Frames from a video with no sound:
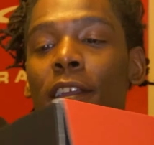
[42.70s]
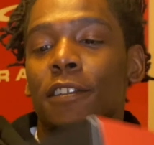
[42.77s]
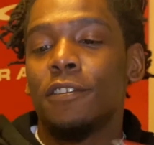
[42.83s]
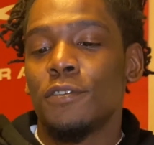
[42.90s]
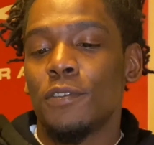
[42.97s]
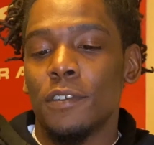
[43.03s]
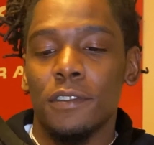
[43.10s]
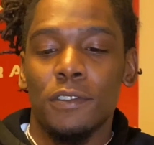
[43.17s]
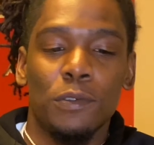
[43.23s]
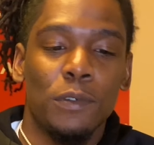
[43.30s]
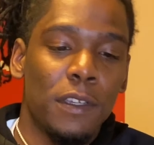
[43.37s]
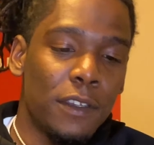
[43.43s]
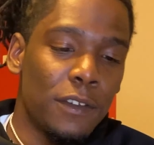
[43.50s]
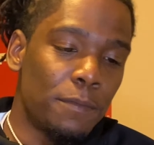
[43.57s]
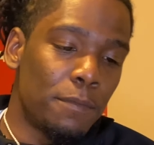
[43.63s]
Jordan
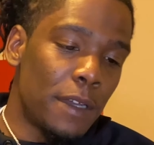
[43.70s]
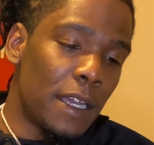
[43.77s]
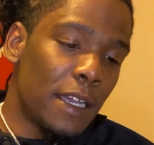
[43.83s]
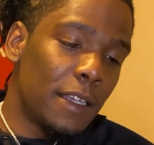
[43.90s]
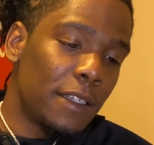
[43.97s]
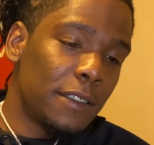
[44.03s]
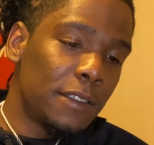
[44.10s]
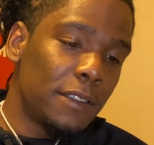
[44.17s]
12 box.